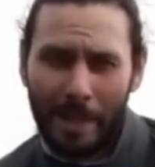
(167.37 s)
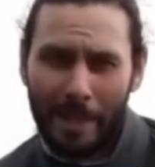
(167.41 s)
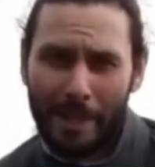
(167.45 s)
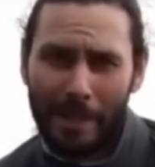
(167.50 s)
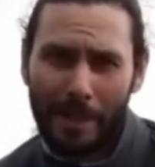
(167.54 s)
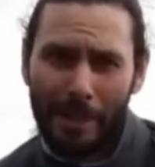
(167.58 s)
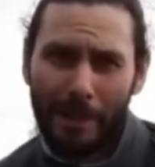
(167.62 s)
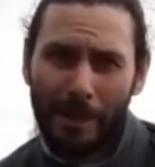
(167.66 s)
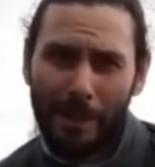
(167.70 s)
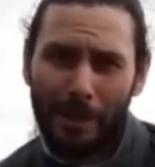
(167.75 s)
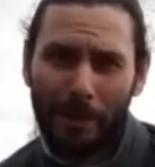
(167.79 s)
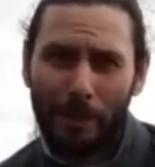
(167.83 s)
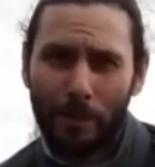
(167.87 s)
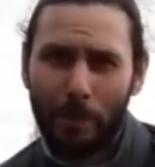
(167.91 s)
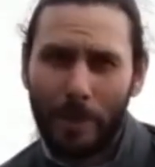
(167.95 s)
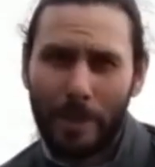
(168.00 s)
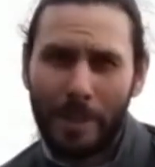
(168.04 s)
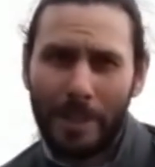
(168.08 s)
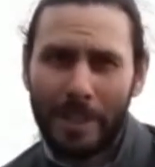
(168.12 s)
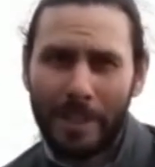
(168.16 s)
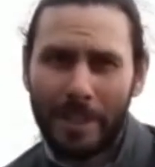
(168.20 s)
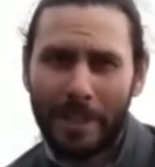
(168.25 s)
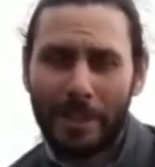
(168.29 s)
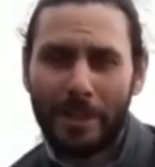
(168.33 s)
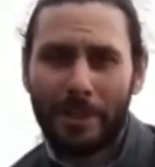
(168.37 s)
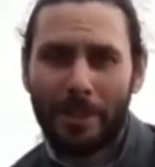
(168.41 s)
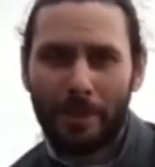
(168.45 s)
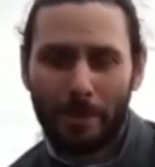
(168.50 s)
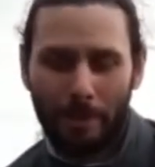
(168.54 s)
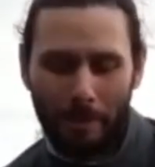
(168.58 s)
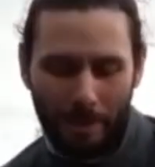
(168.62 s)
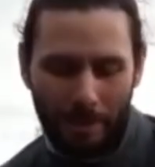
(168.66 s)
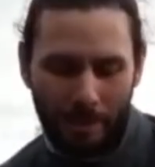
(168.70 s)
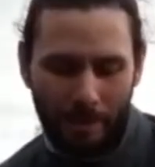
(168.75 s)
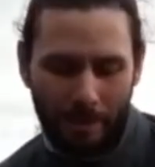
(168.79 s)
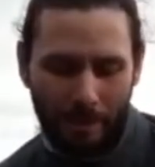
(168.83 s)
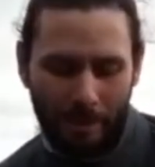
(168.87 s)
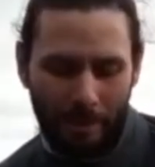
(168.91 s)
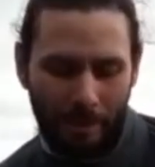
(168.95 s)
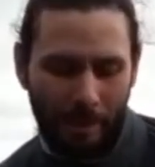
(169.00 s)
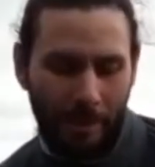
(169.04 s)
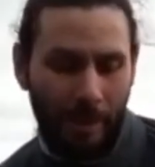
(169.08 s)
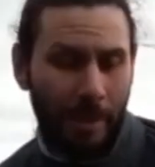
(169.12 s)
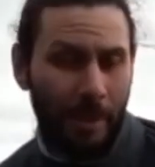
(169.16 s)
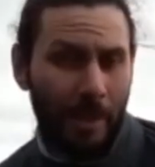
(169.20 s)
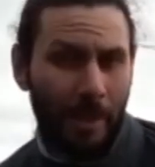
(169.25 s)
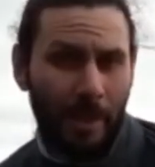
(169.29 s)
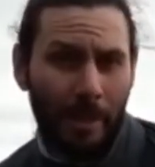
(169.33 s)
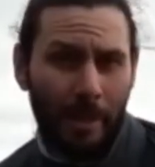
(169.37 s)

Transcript: uh, one-legged squats,